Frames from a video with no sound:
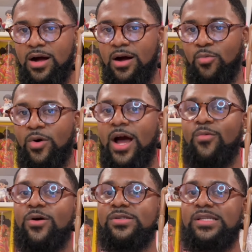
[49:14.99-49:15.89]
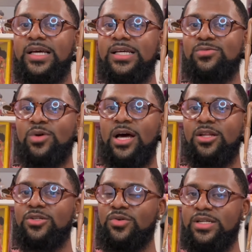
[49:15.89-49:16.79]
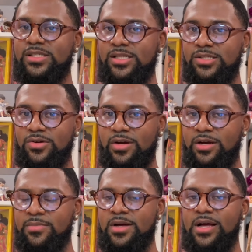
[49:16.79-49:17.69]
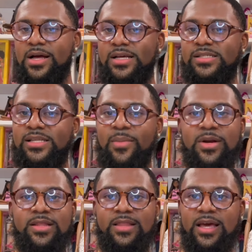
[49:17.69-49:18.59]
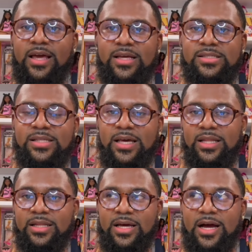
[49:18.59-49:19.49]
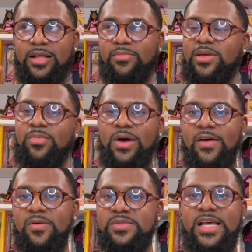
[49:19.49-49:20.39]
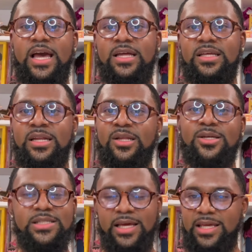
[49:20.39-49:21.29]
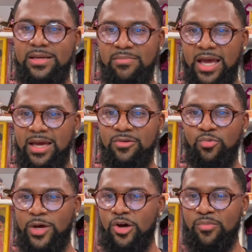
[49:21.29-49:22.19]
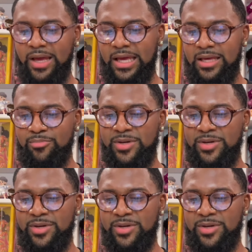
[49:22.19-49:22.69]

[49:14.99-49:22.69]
Um, what I will say is when I looked on his Instagram, some of the things that other people have him tagged in, it looks like he made well made.